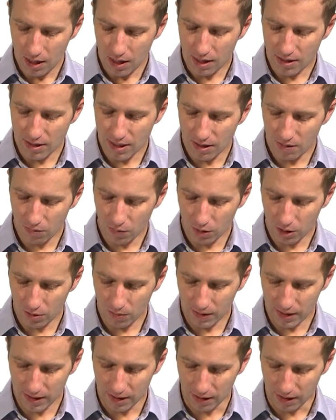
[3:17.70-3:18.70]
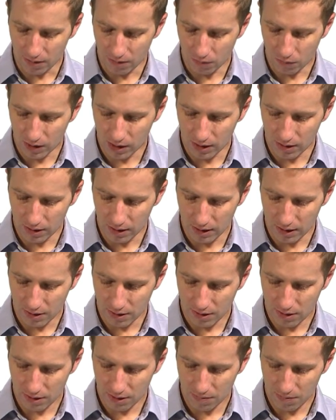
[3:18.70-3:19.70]
And then what do we get? Well,
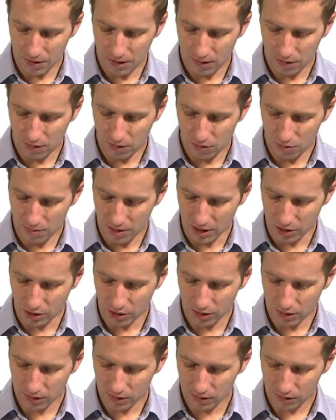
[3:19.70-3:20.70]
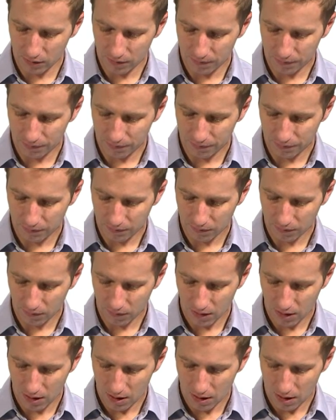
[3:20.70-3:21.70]
it's going to be a new matrix
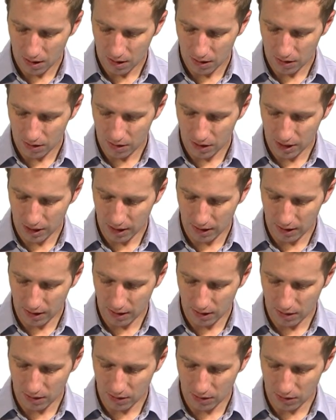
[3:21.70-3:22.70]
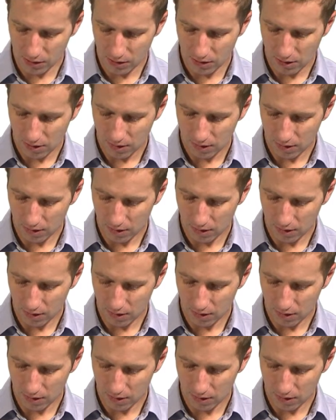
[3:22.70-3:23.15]
that is